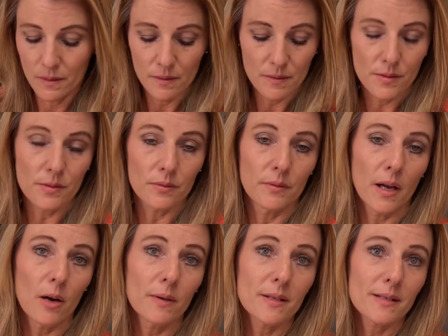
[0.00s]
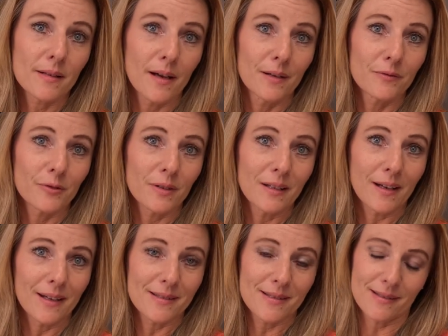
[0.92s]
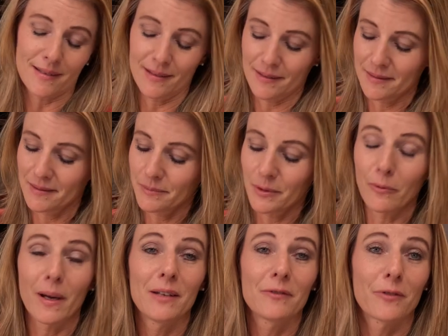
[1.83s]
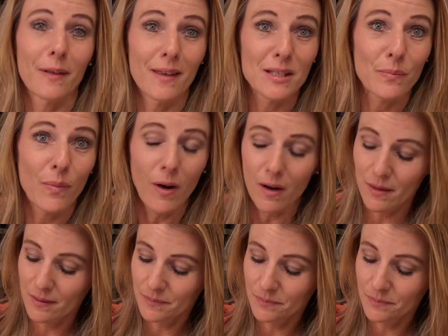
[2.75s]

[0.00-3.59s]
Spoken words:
So now it's time for the icing. And wait for this part.